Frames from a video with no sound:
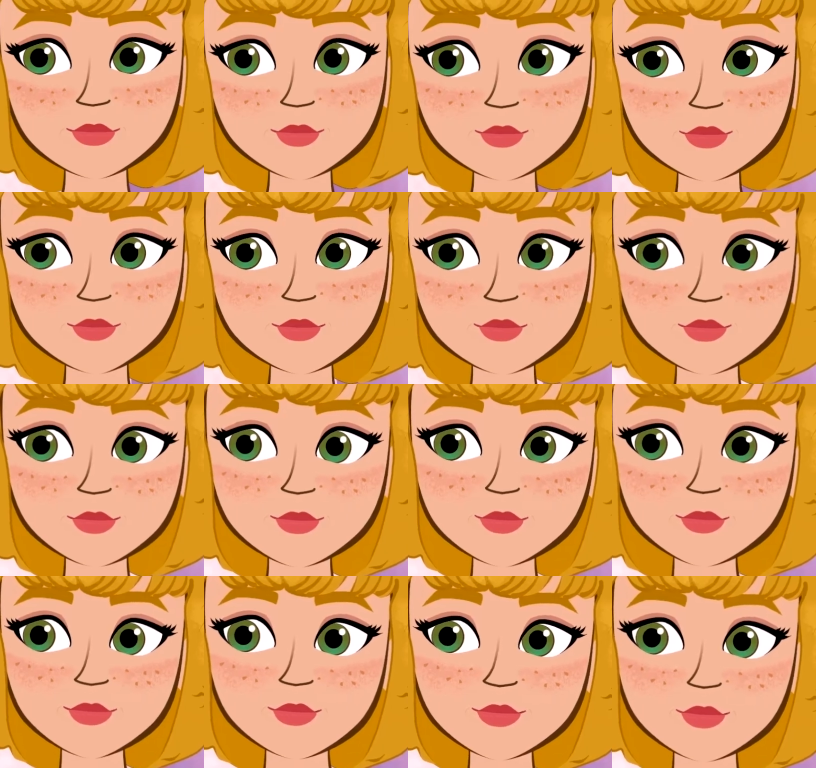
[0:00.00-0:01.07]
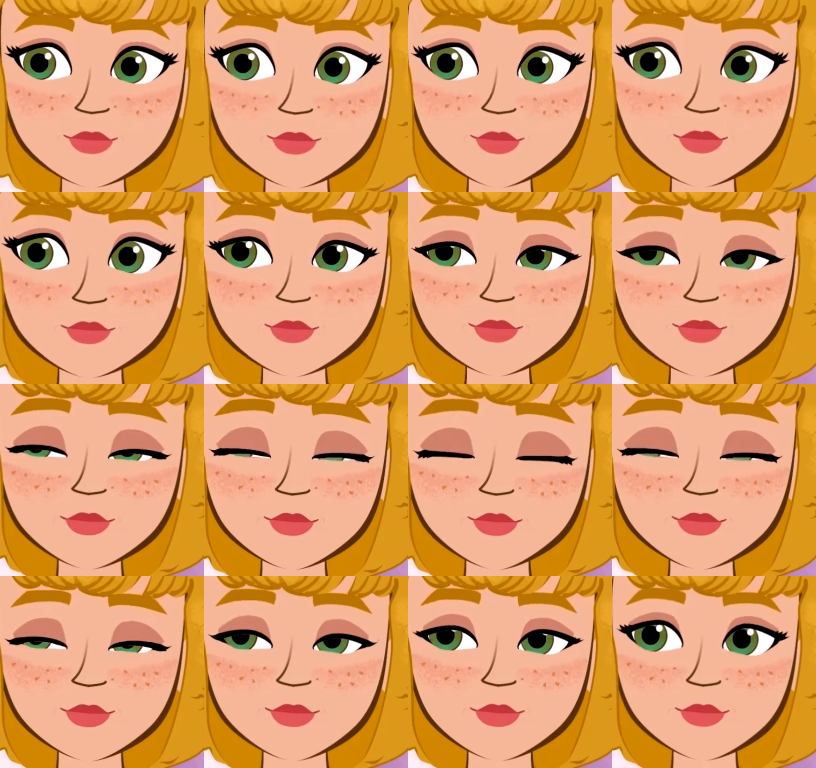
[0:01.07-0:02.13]
She replied icily,
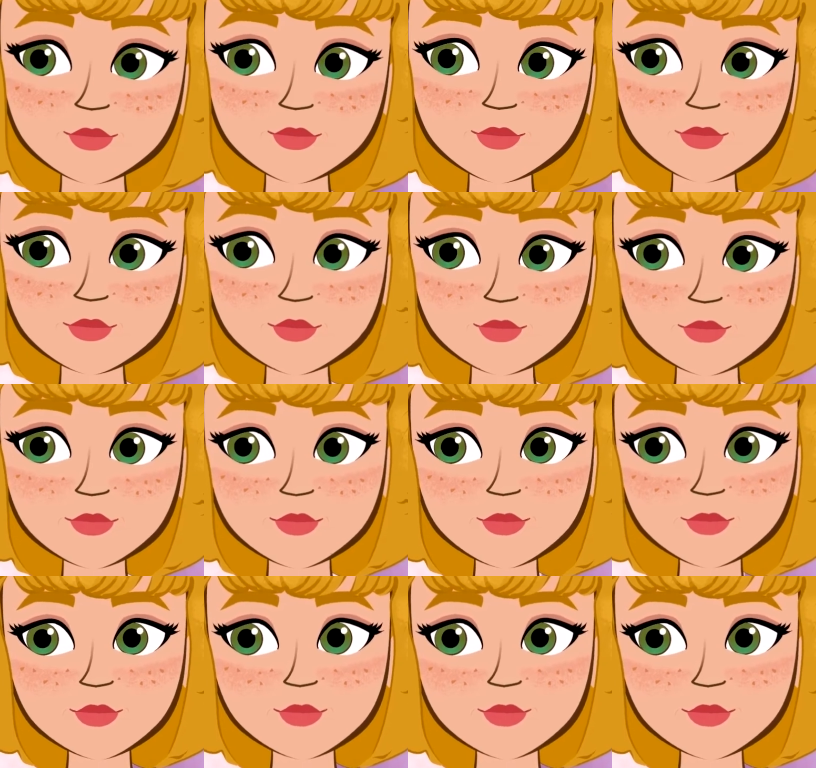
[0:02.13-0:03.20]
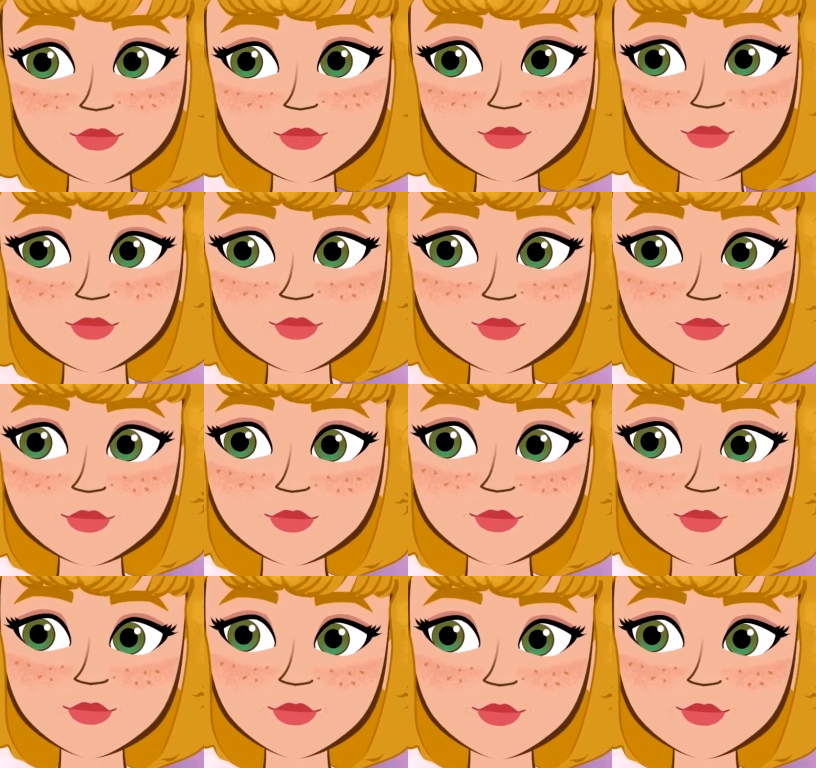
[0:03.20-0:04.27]
with a glare that I saw for the first time.
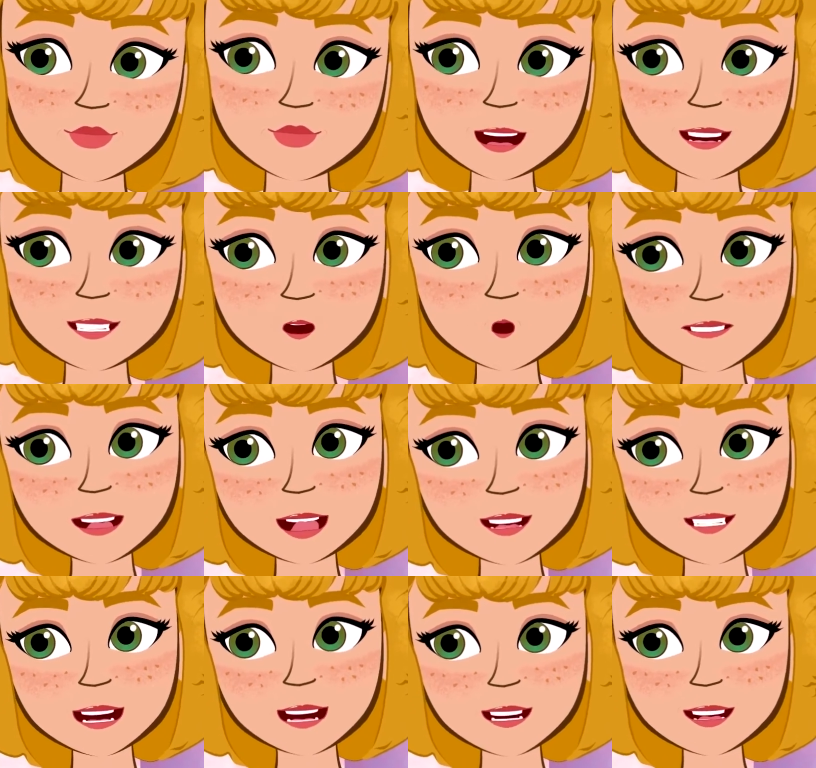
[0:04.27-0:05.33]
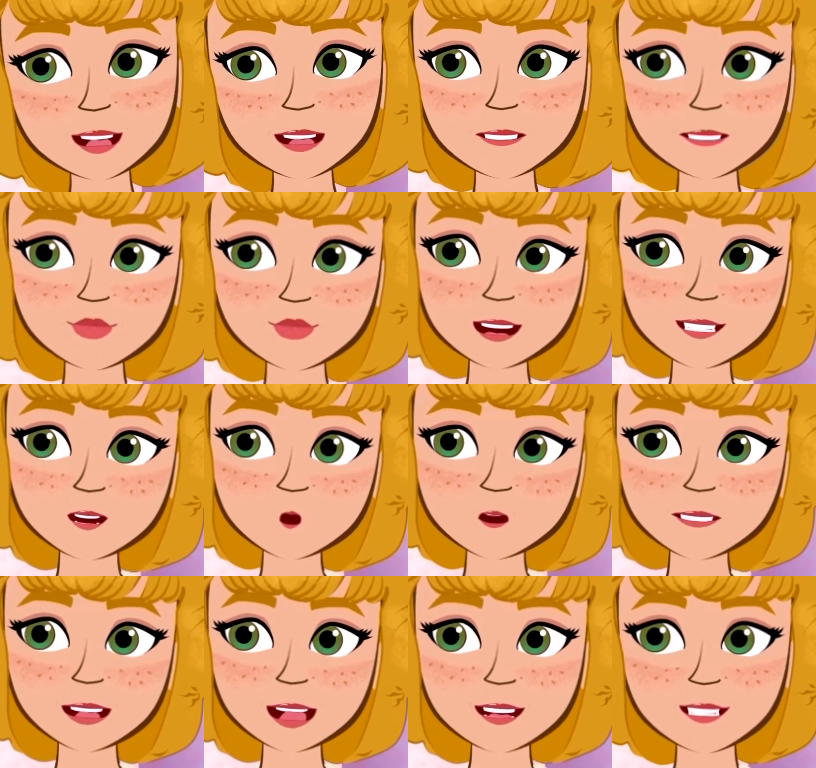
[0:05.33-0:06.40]
She said that she fell in love with Danny
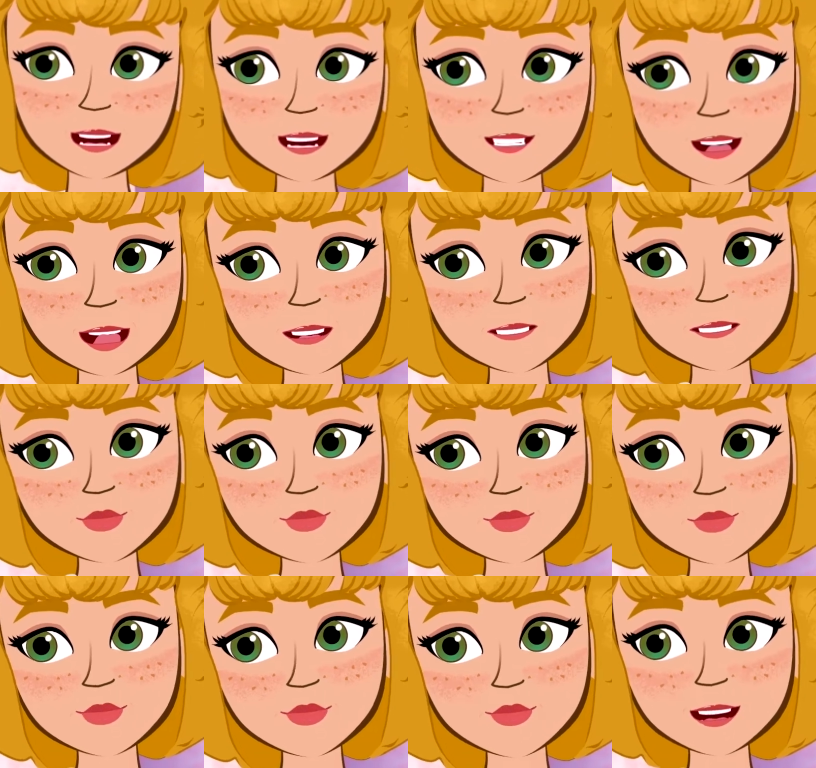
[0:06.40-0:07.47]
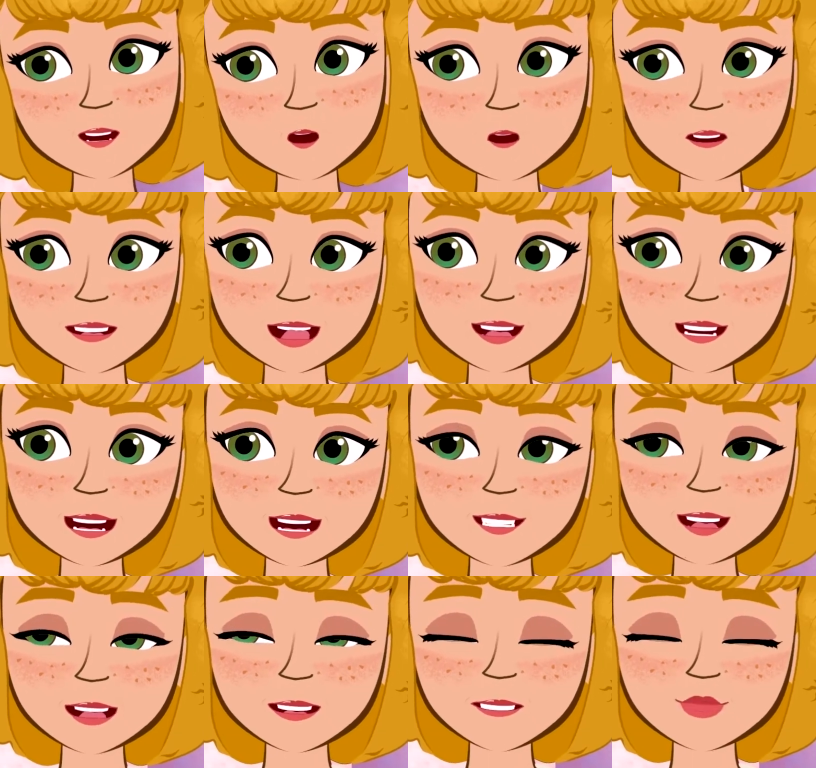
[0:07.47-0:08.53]
just as I did, but he chose me
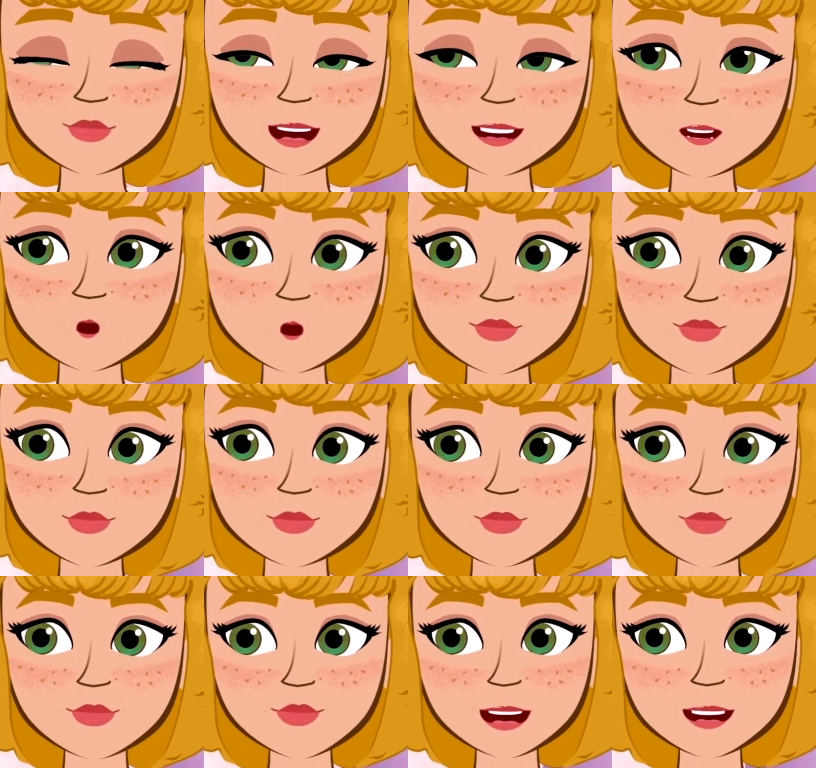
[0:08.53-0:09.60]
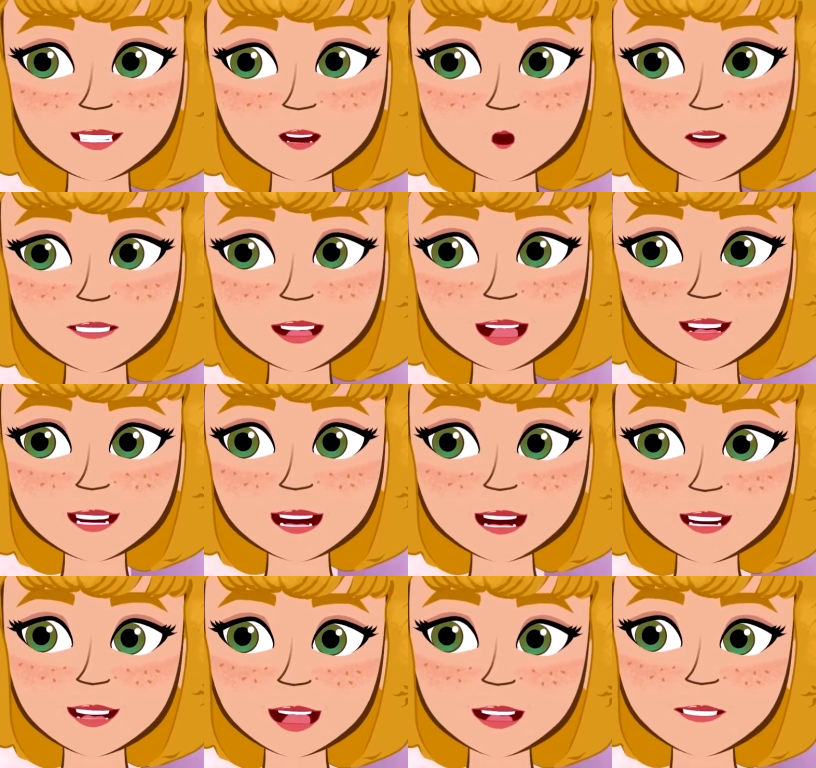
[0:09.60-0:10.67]
instead of her, and that she hated me
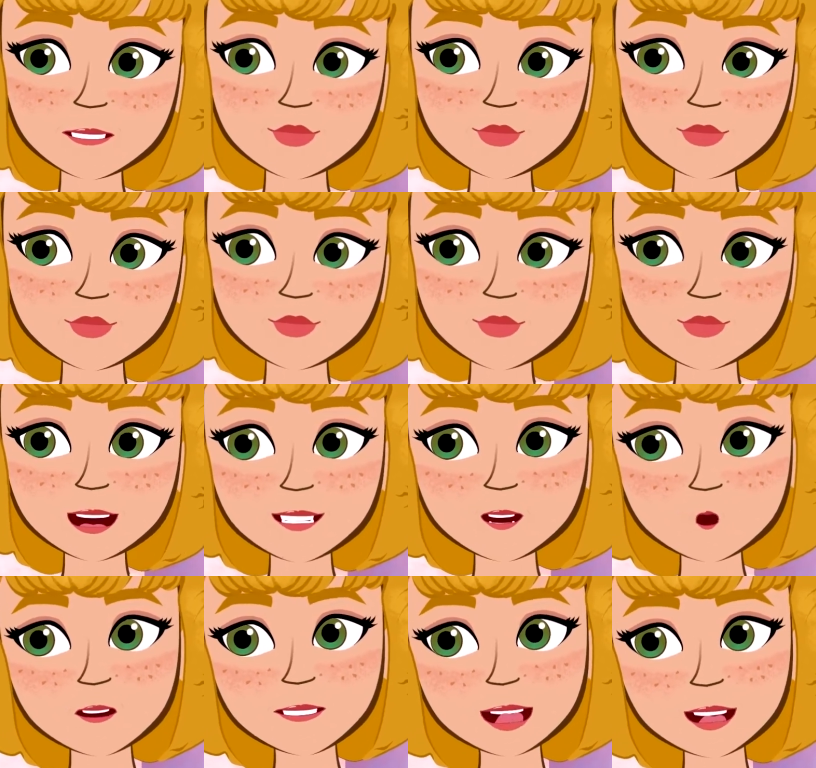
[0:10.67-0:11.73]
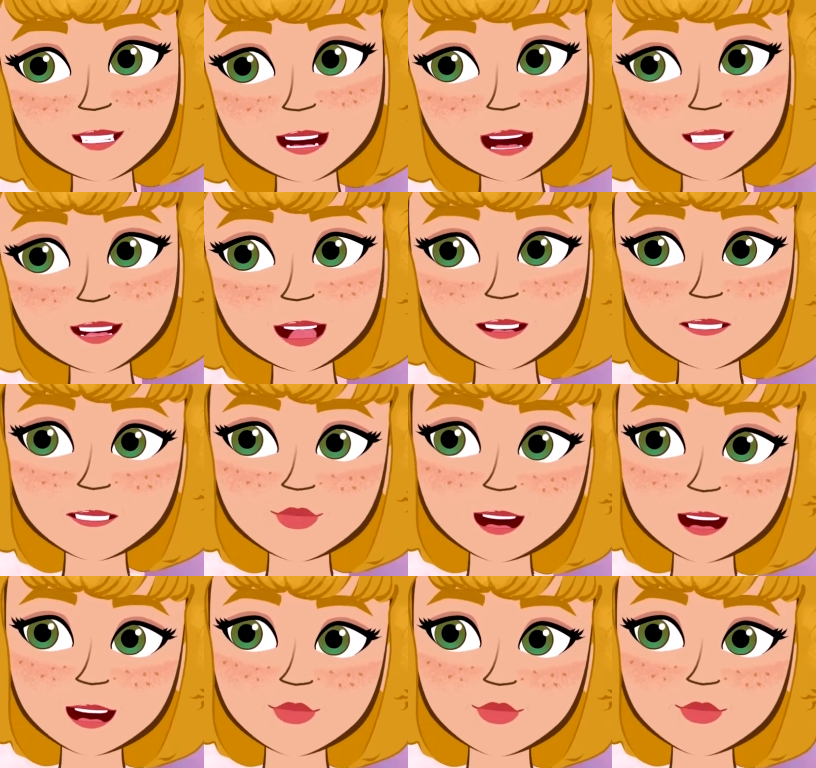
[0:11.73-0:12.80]
for it. She said she won him
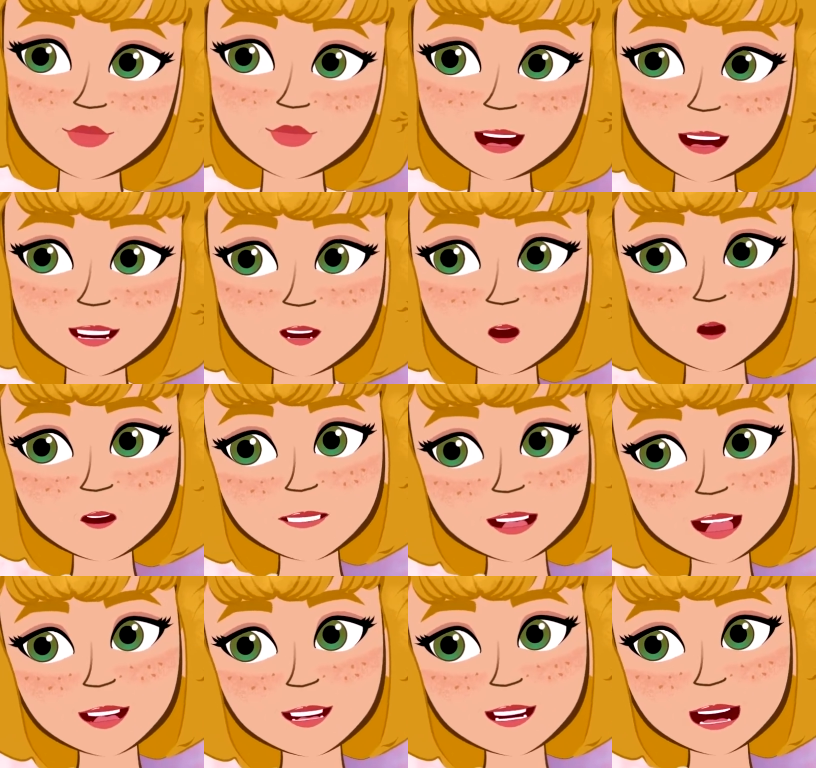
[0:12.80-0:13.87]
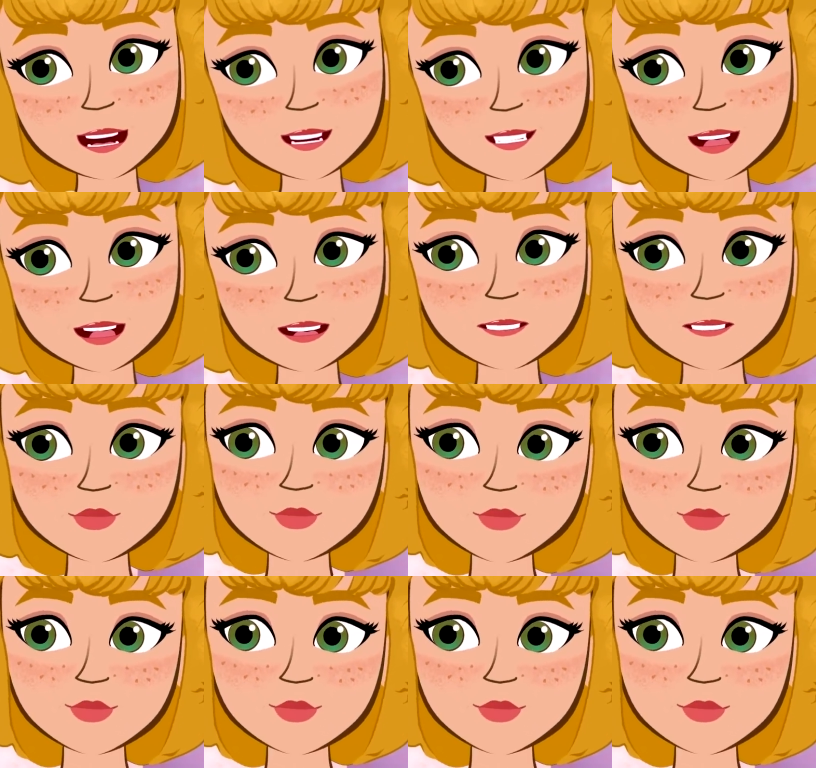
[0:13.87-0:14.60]
over and got him to love her instead.